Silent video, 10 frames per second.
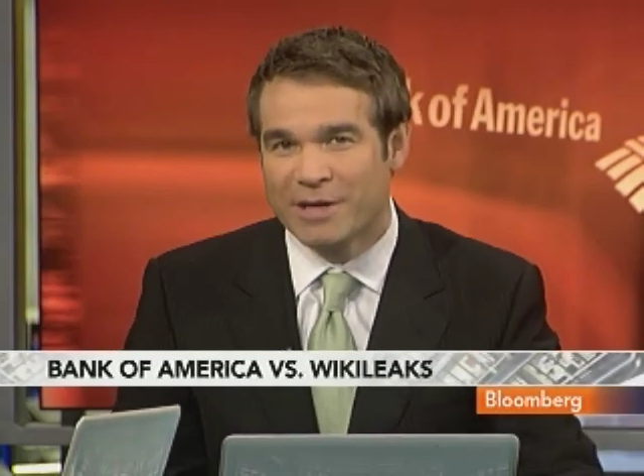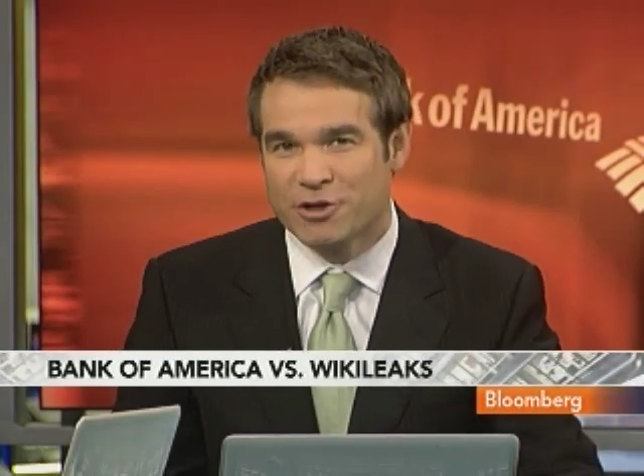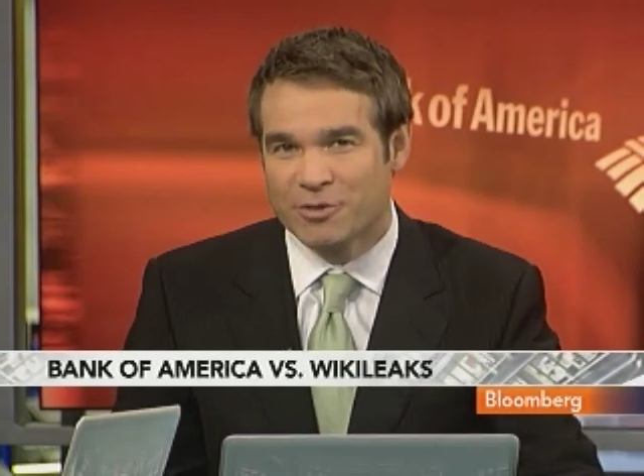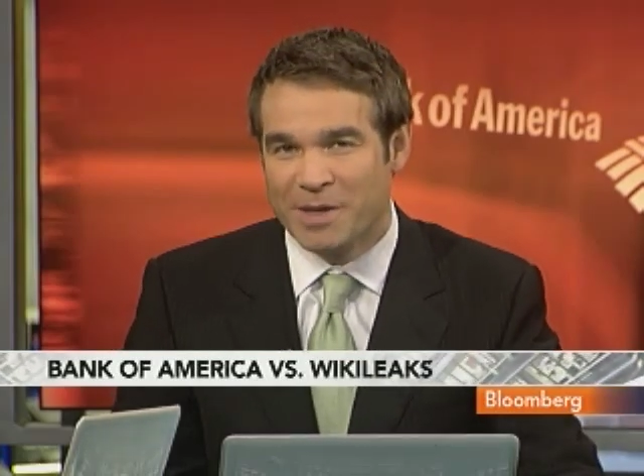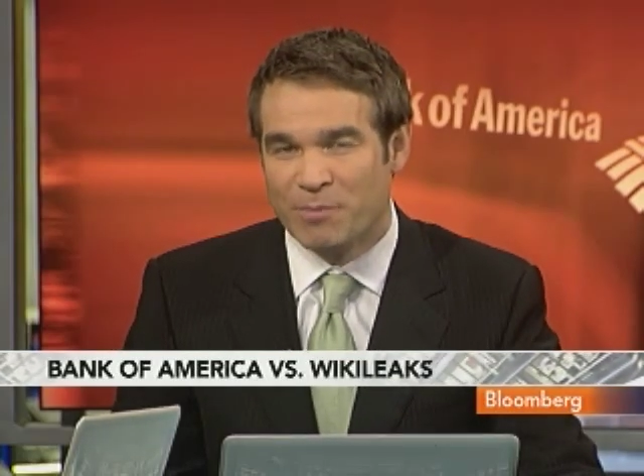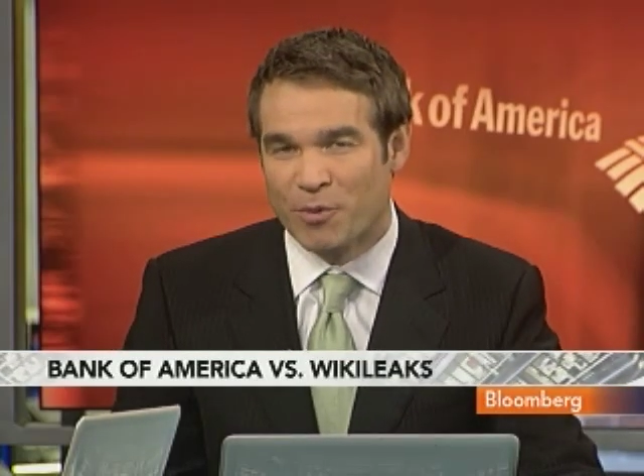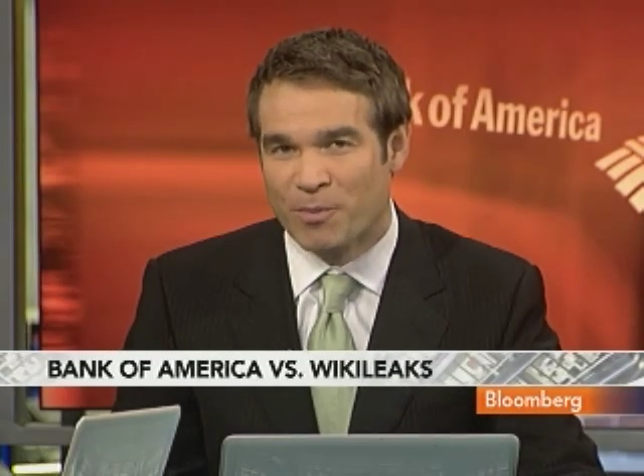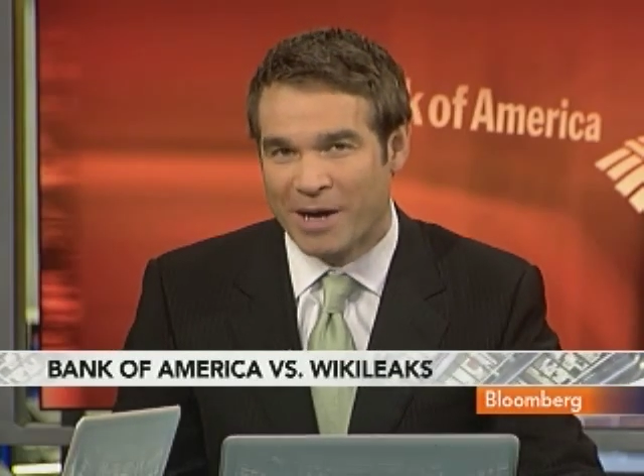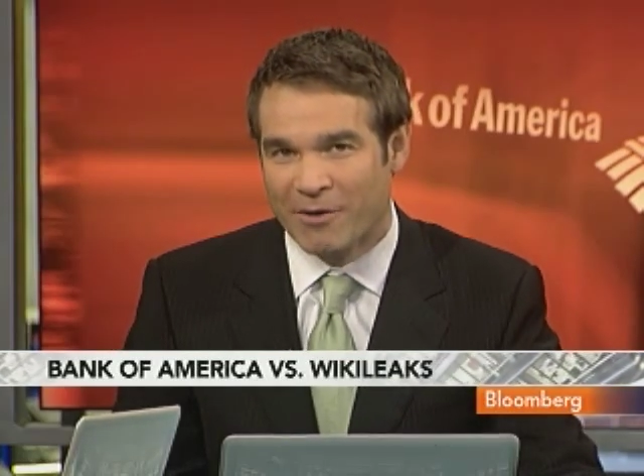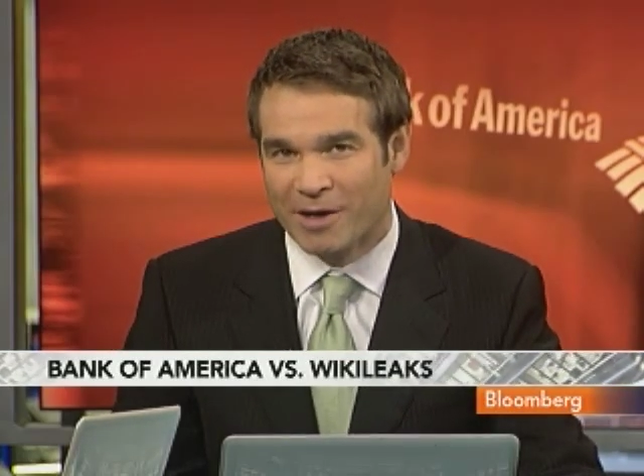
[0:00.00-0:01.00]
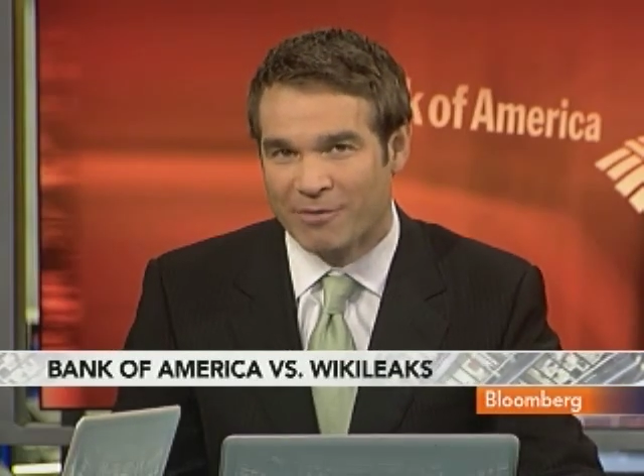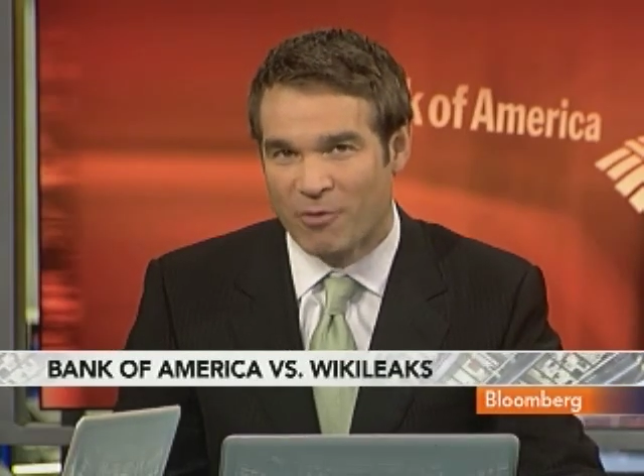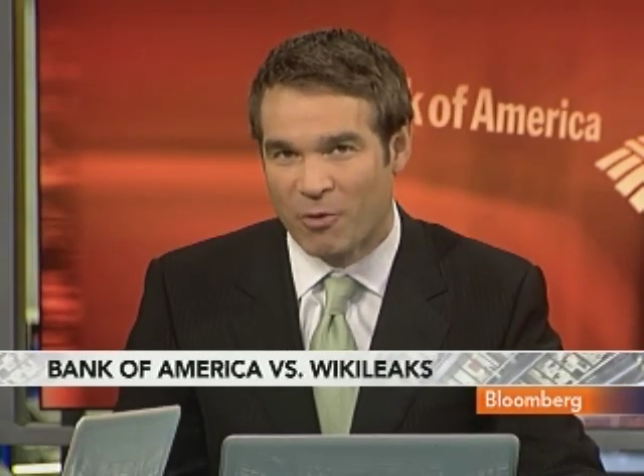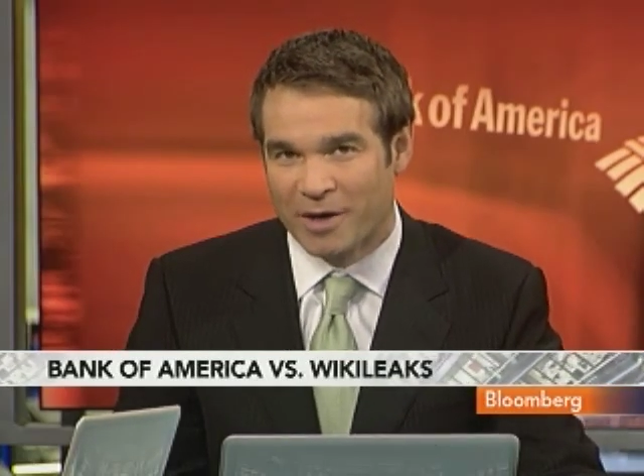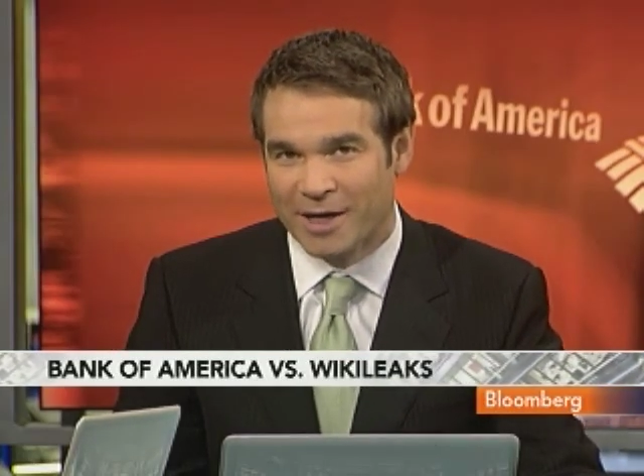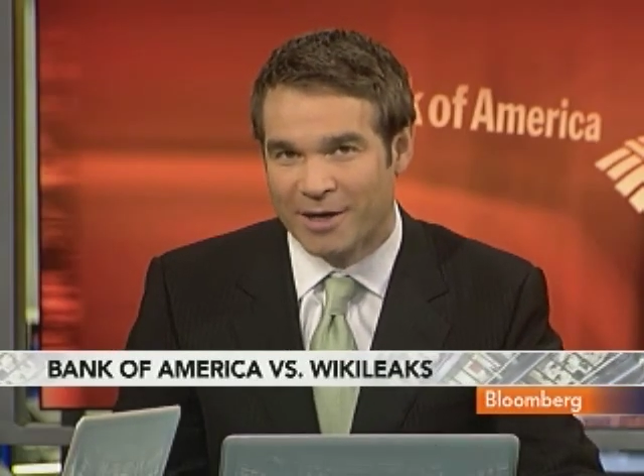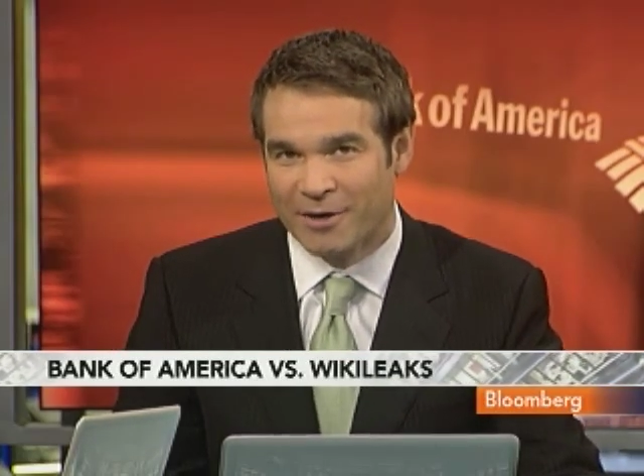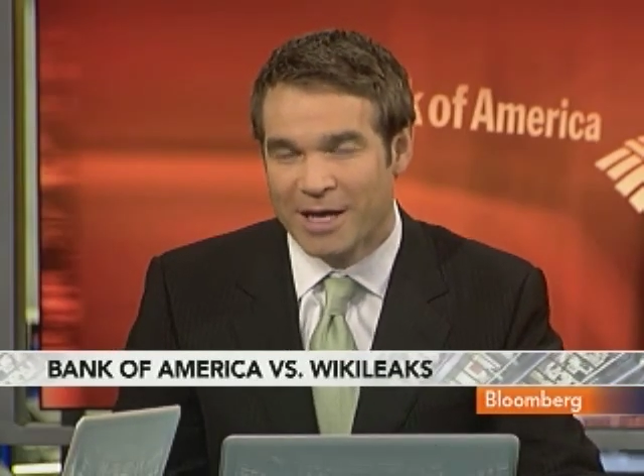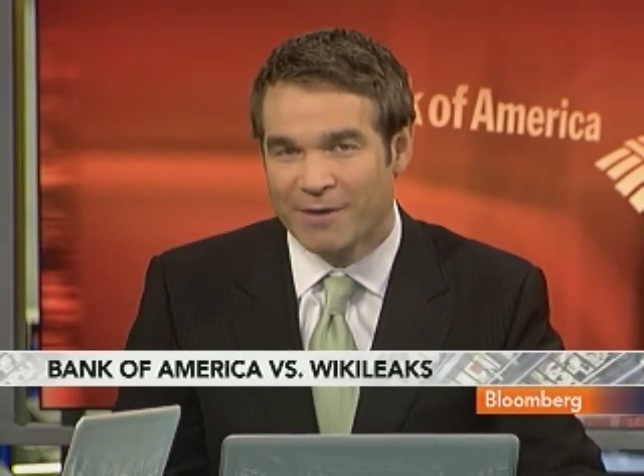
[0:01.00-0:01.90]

A should be preparing for here?